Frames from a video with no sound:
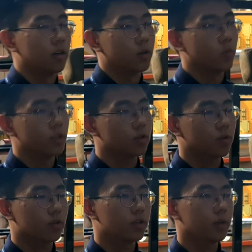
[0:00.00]
we took
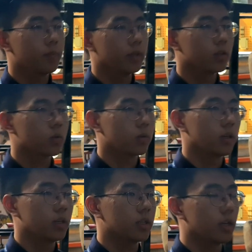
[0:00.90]
3 pin
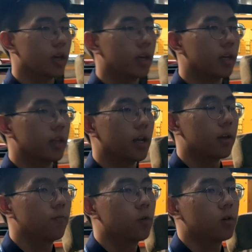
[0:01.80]
switch and
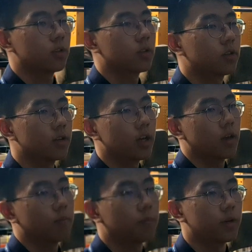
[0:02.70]
9 volt 3
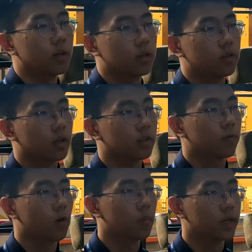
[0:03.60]
ampere
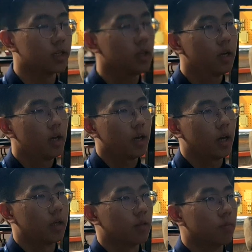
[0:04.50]
transformer
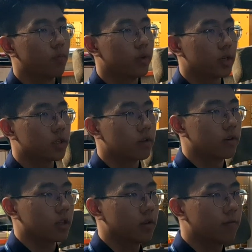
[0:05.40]
and bridge
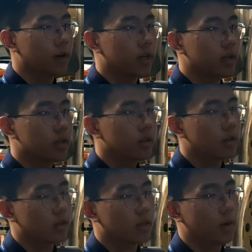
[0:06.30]
rectifier,
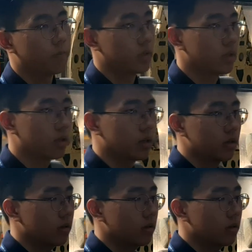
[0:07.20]
capacitor,